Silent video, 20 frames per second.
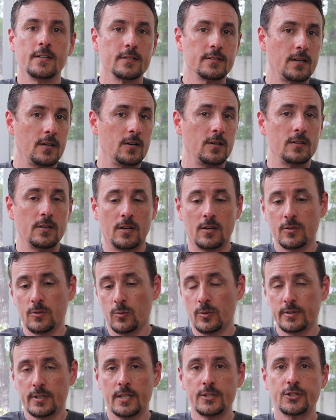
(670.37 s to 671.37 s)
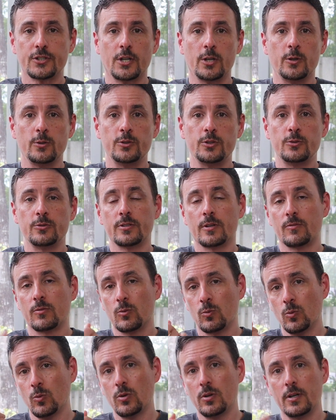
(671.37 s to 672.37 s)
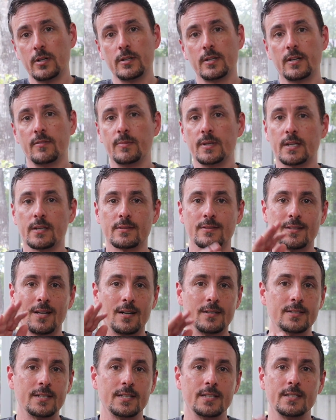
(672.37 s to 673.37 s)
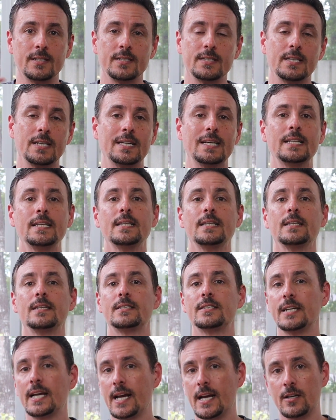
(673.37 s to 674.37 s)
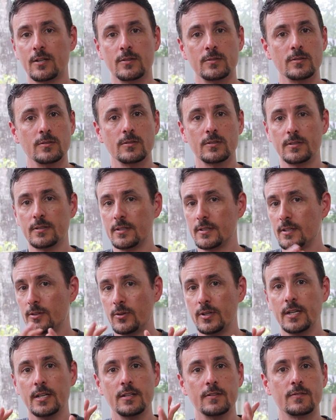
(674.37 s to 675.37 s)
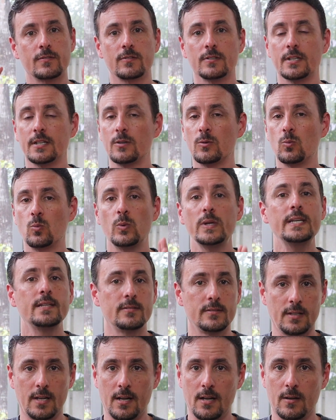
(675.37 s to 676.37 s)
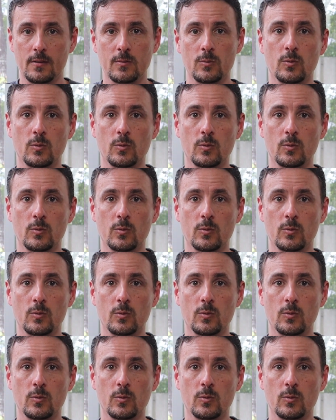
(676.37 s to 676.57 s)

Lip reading: All the ones I showed you, except for one, have been consolidating in the channel that they're in for like weeks now.